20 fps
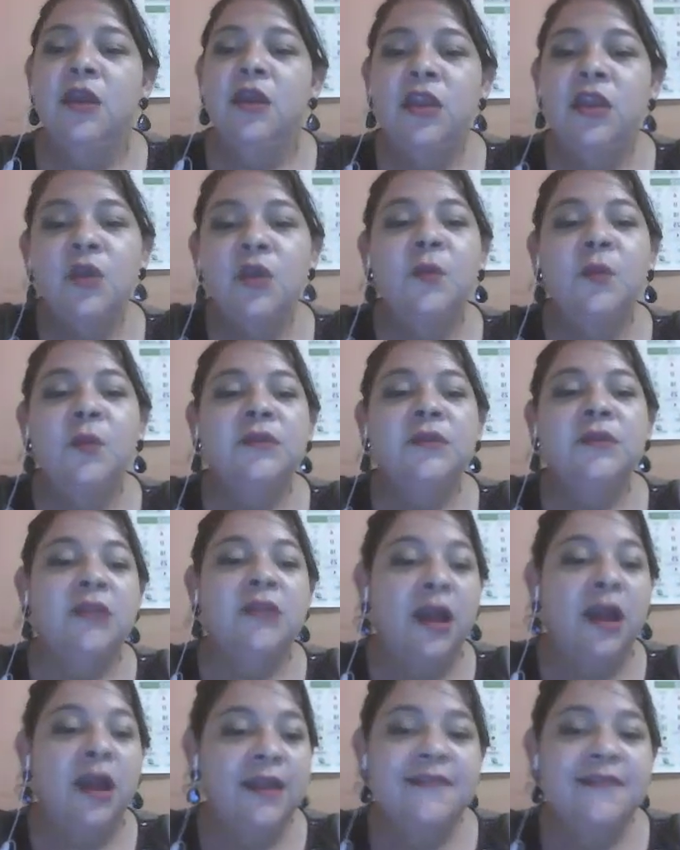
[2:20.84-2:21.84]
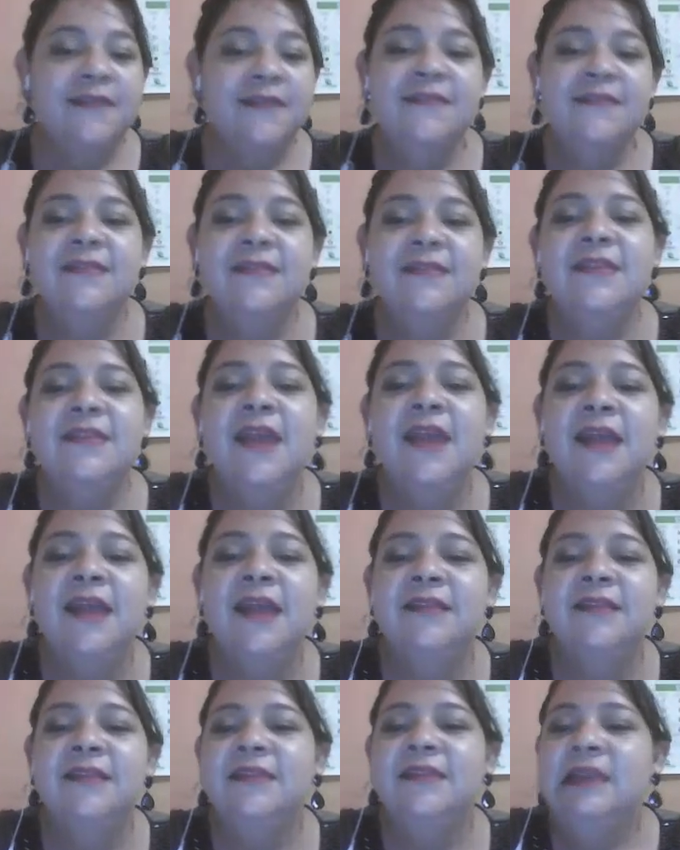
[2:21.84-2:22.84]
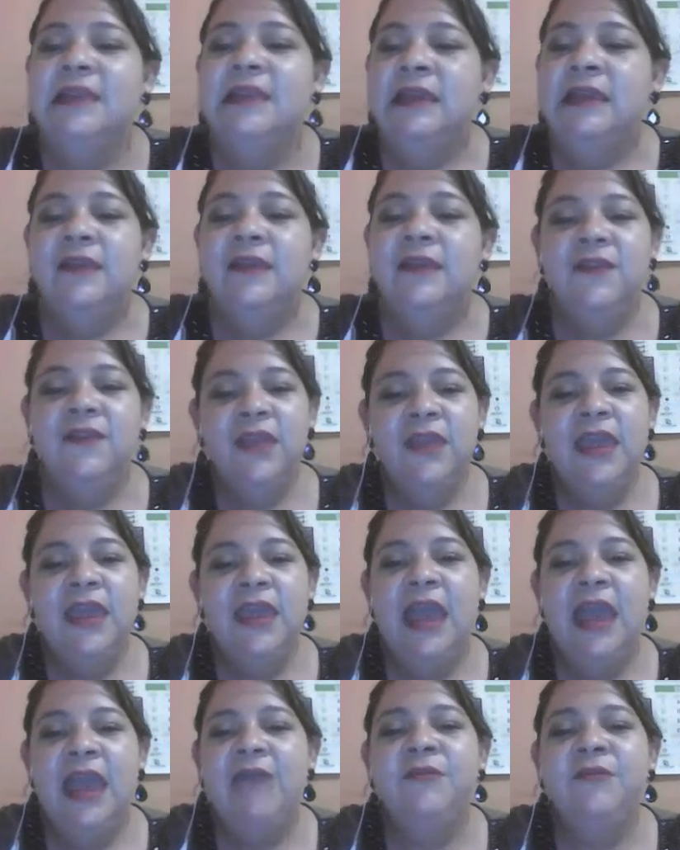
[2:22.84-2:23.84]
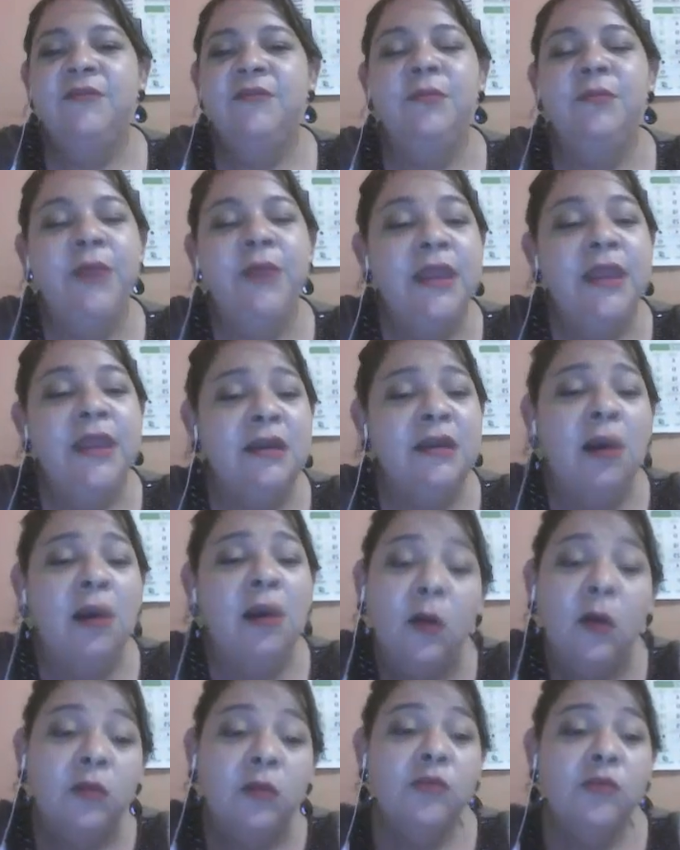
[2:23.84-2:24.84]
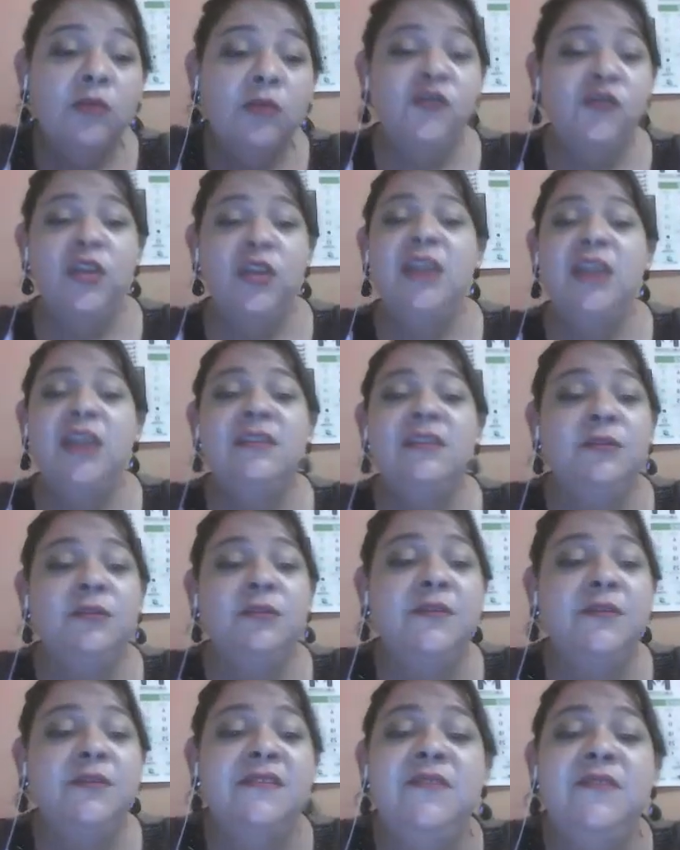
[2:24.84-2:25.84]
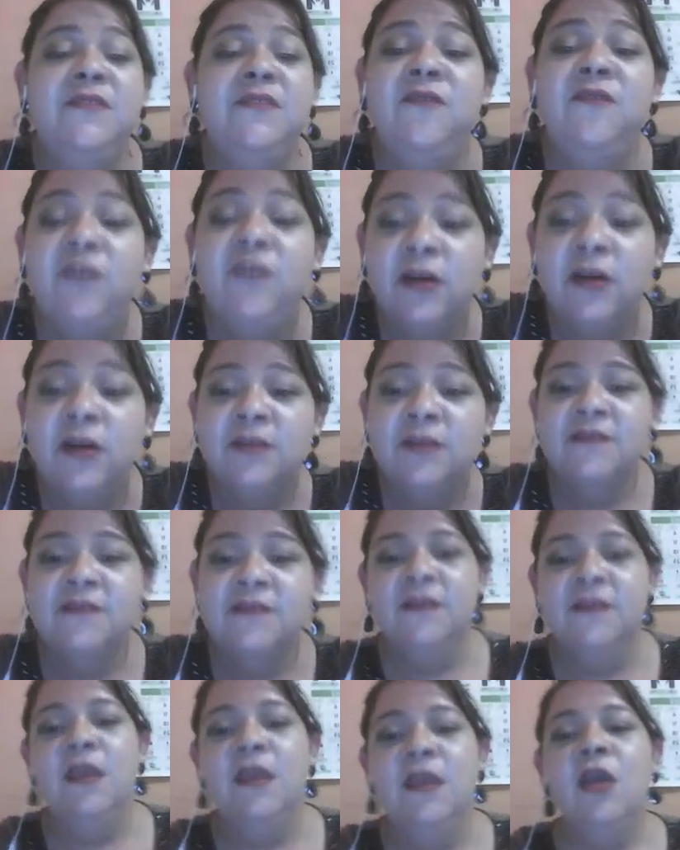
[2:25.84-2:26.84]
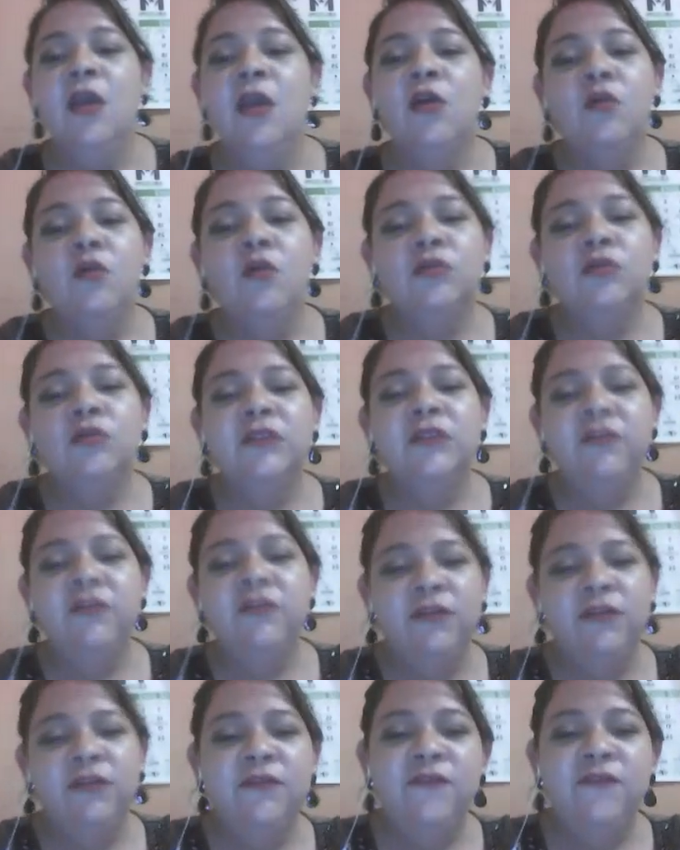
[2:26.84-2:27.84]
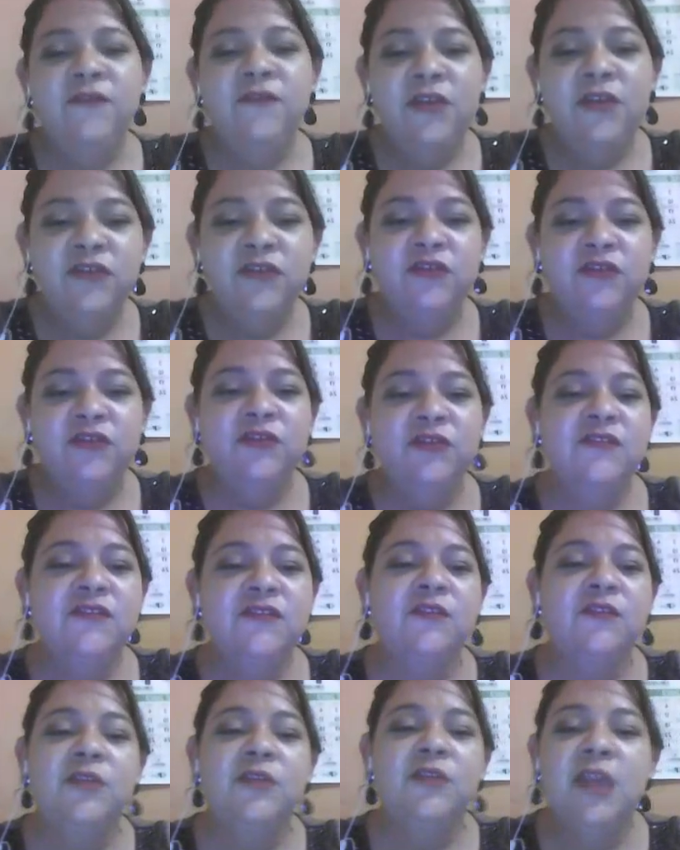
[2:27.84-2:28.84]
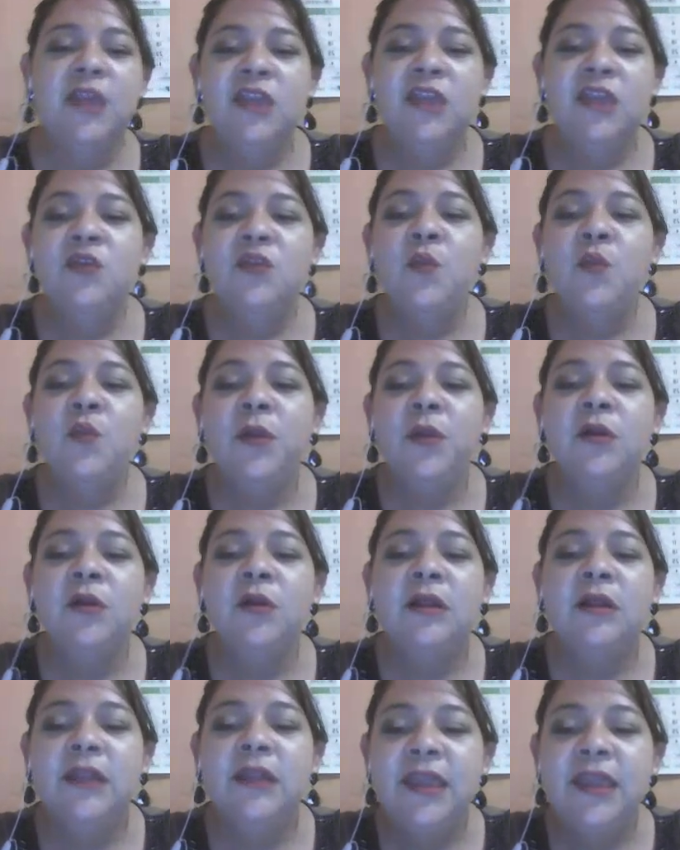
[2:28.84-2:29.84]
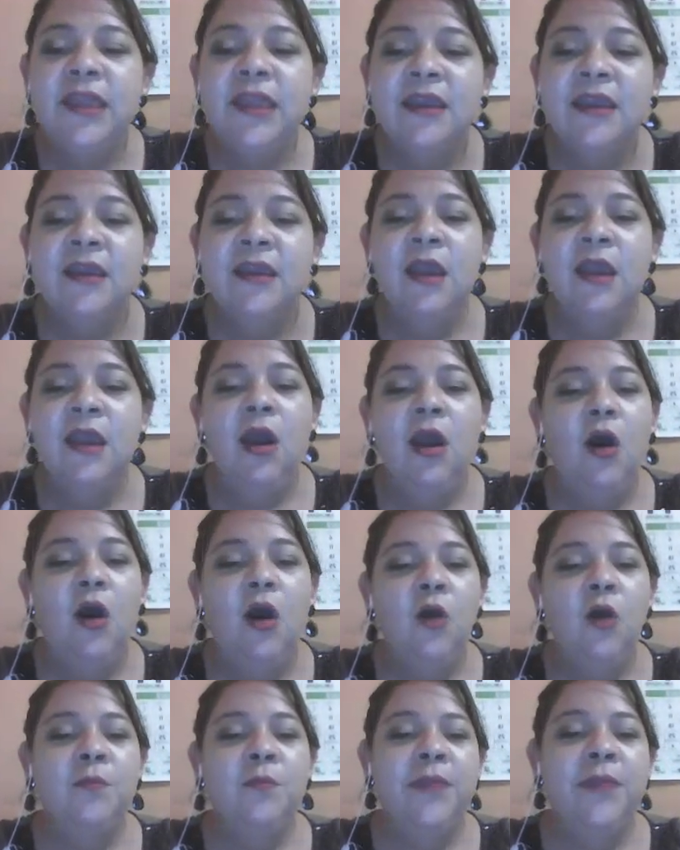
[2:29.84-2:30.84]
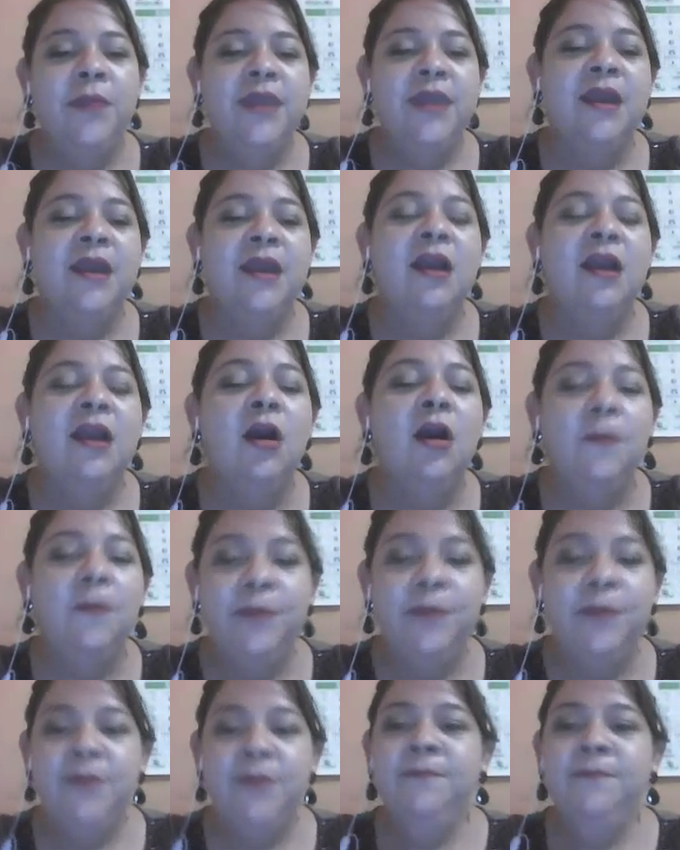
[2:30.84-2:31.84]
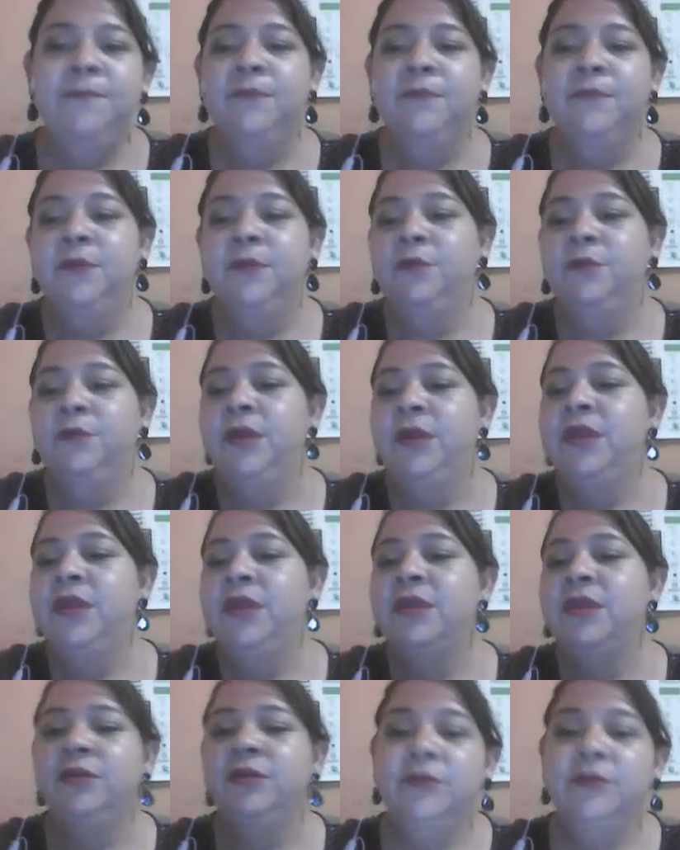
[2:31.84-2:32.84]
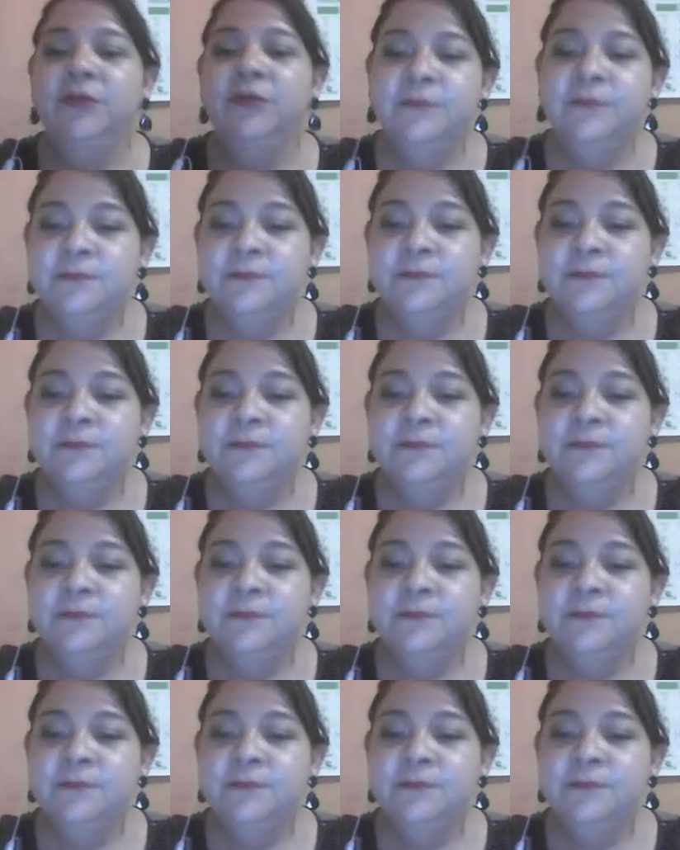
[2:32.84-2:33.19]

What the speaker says: You will notice that they have great colors, interesting fonts, cool different features. So then you will click on make a copy right here.